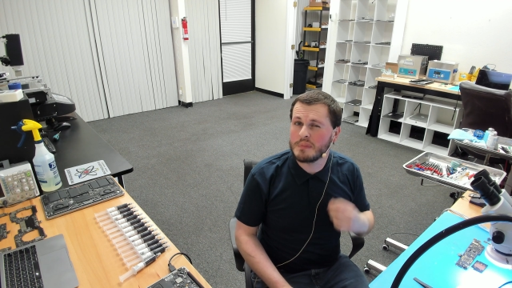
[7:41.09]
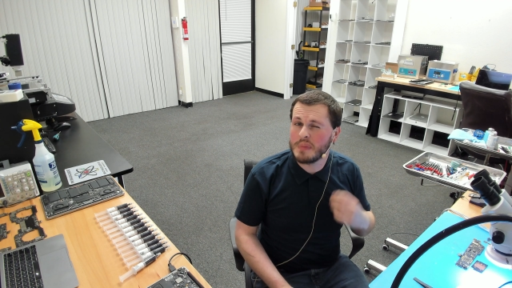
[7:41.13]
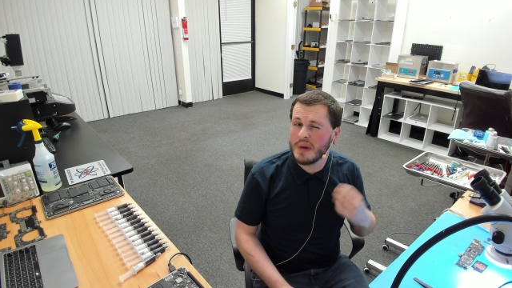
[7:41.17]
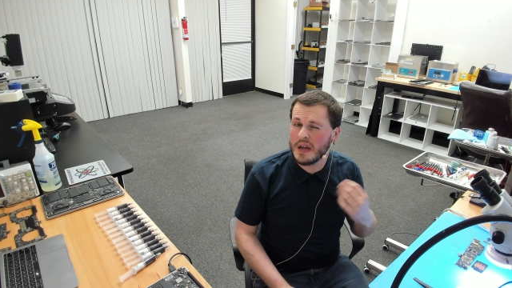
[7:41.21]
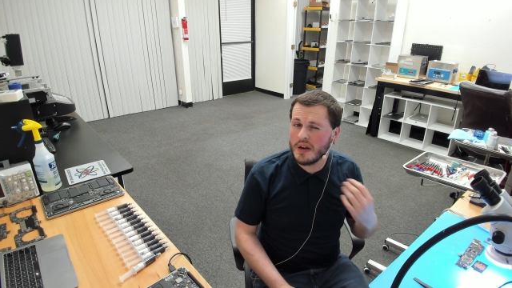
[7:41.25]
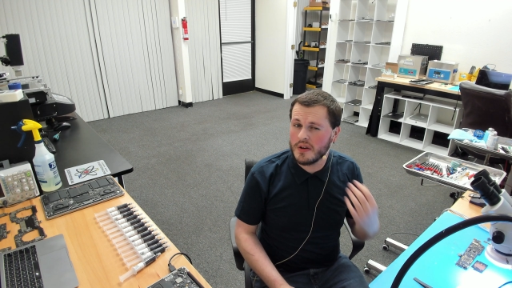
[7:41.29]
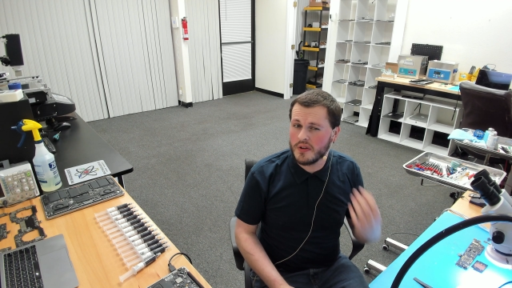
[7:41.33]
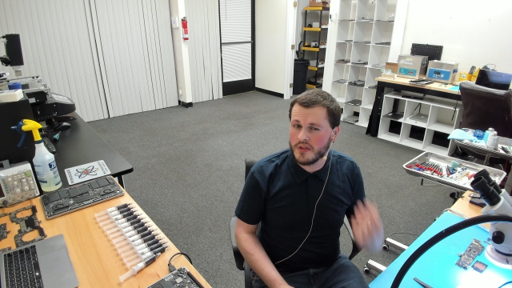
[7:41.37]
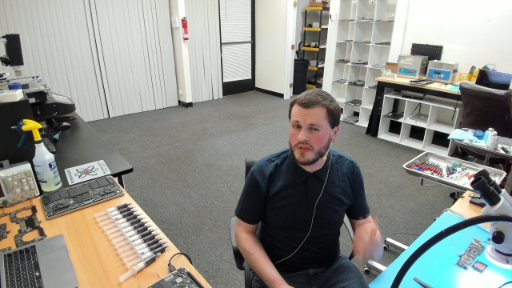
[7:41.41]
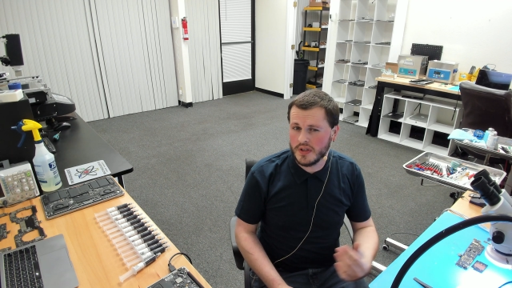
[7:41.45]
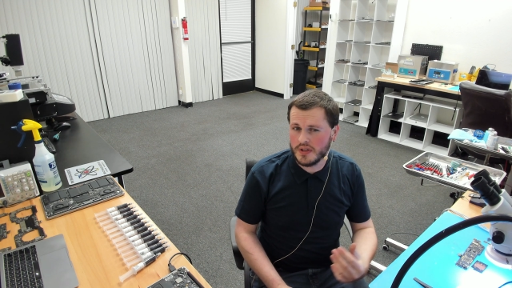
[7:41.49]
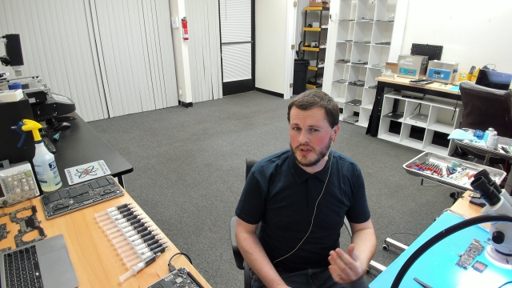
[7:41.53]

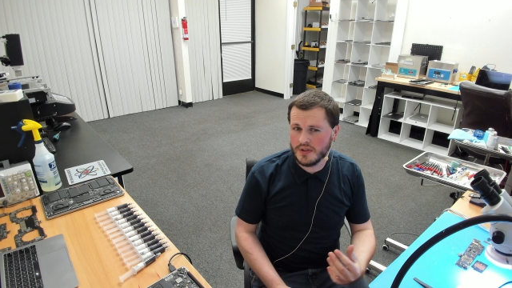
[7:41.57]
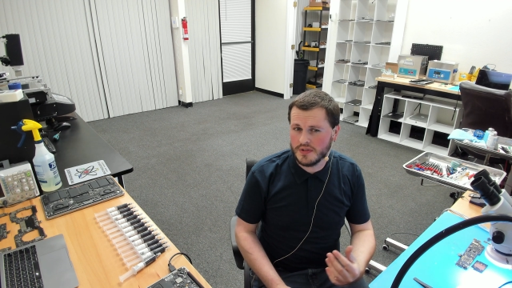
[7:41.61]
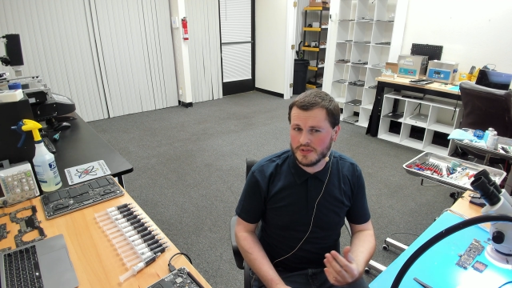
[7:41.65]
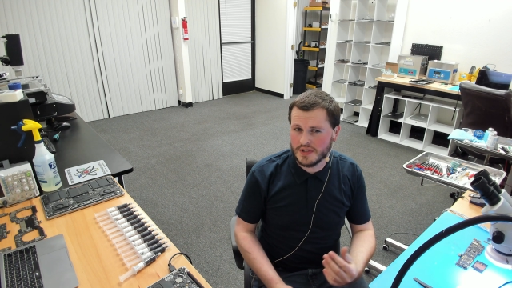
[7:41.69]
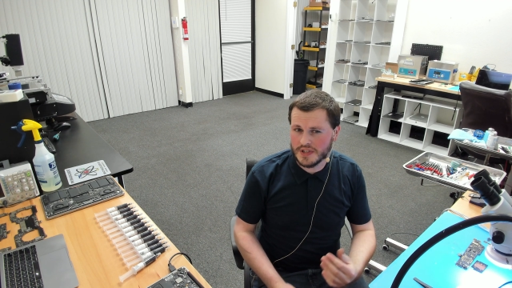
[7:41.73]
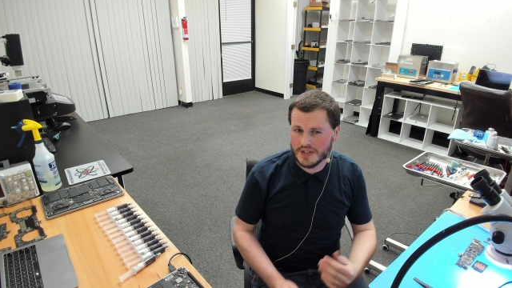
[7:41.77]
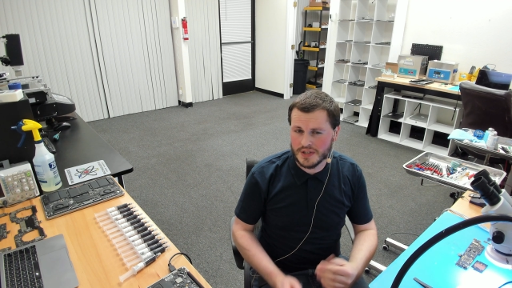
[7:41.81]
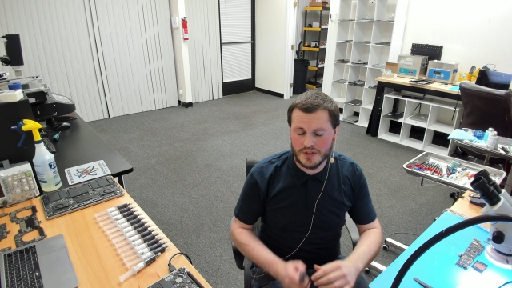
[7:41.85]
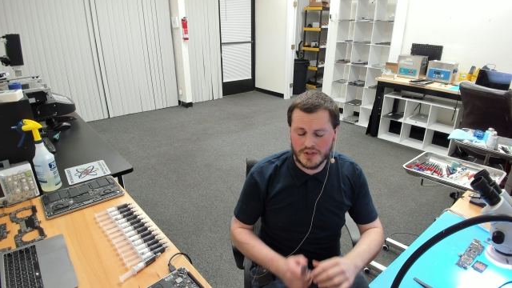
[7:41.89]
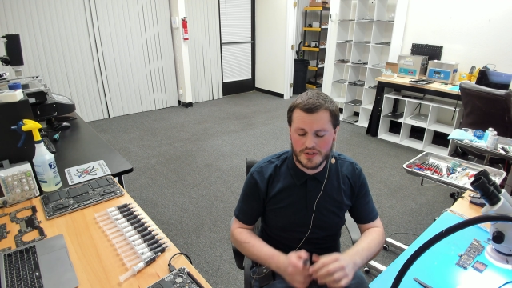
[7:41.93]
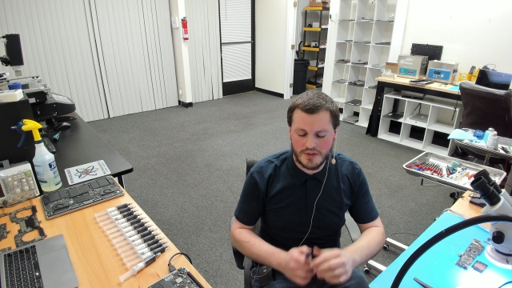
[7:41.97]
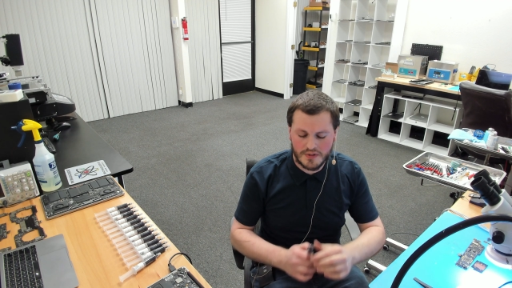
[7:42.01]
better than
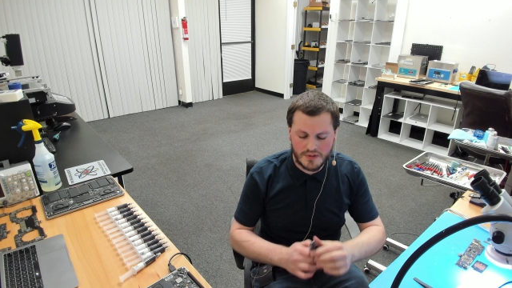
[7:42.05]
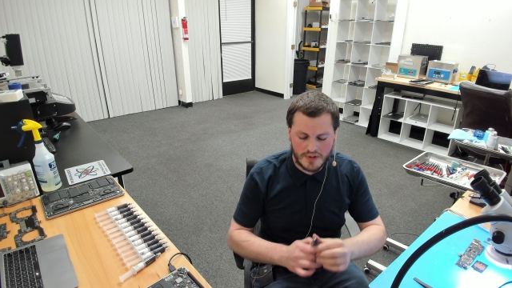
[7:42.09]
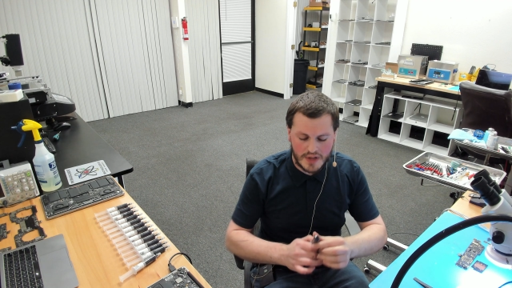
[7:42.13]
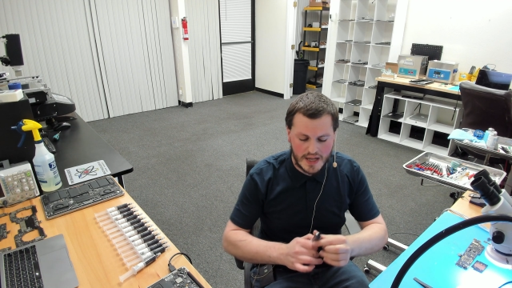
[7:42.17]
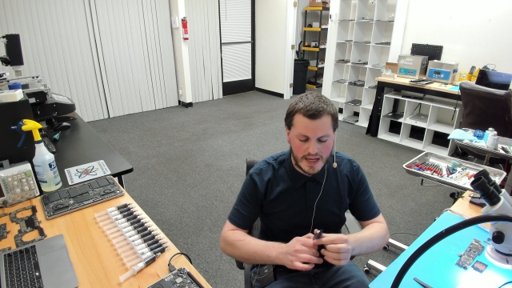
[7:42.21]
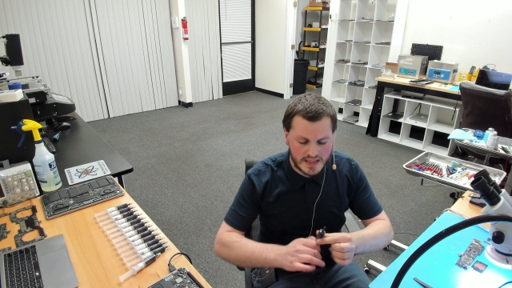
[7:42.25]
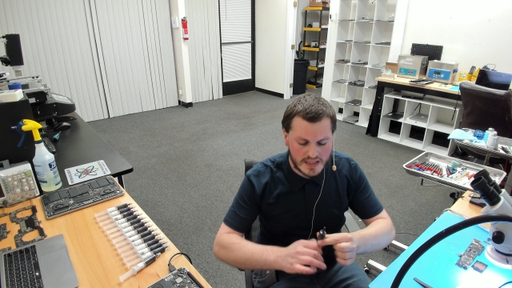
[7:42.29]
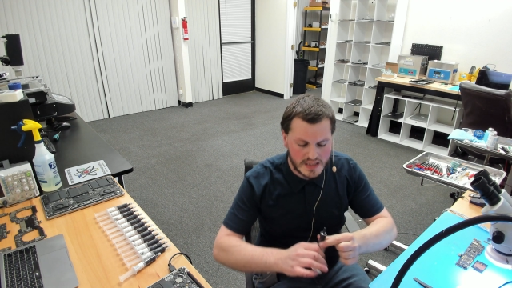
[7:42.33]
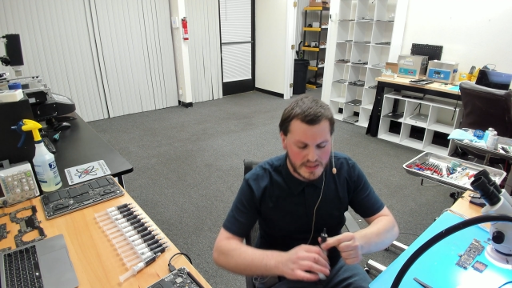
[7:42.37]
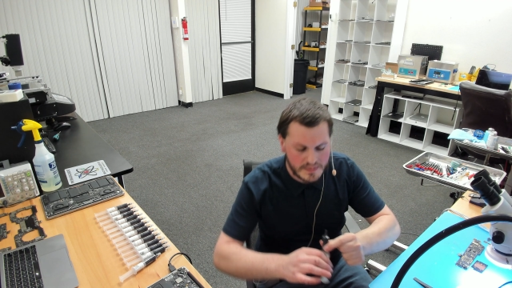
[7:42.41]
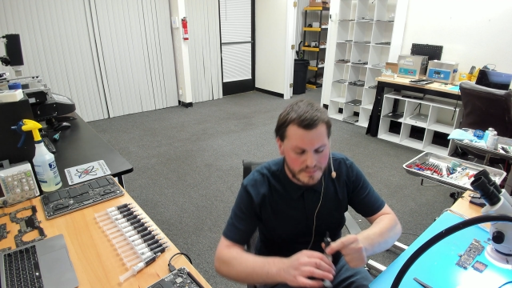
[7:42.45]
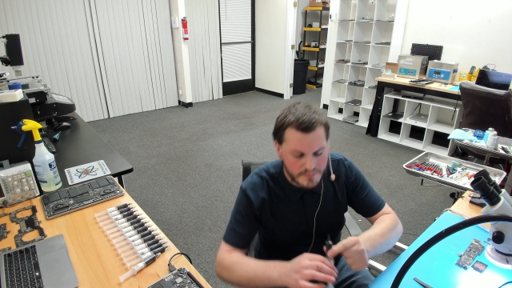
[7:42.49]
using too
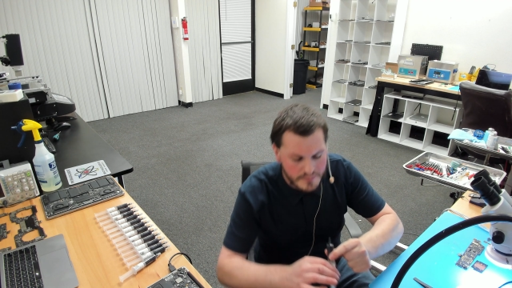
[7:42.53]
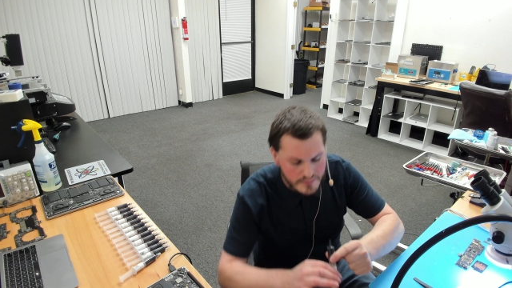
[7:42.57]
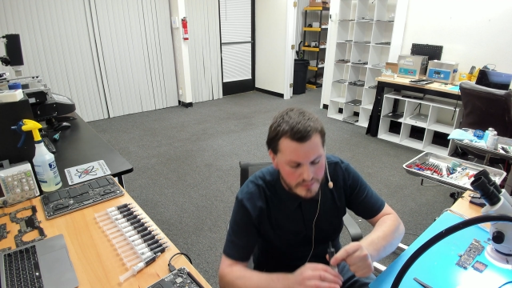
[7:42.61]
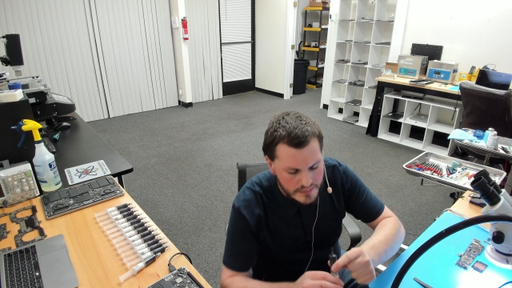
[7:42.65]
less.